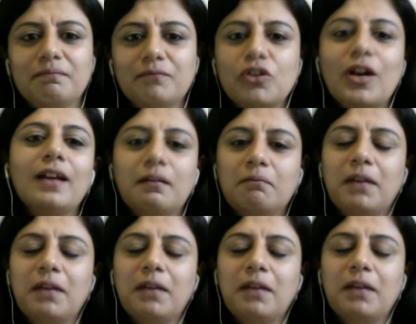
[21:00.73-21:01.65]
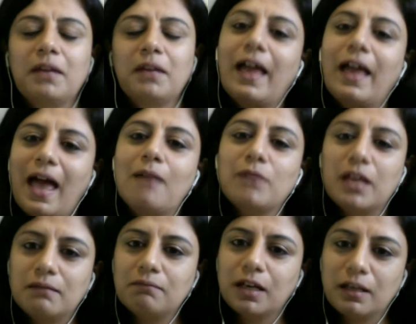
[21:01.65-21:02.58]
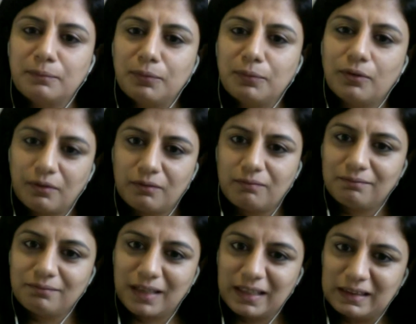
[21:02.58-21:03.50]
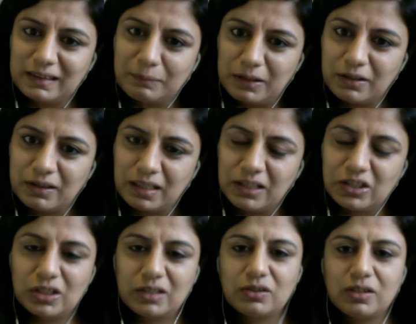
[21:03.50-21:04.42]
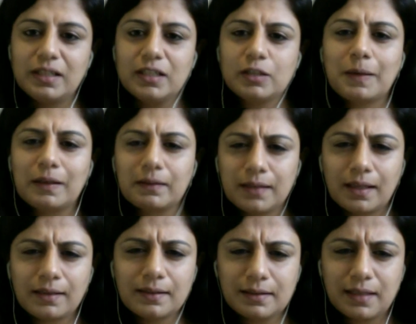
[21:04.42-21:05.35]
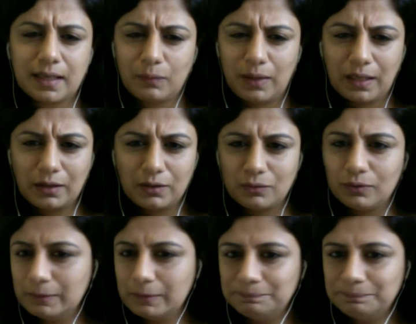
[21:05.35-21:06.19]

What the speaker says: tried and made sure that I am in Manipur in the period that she is released, because that's the time we get to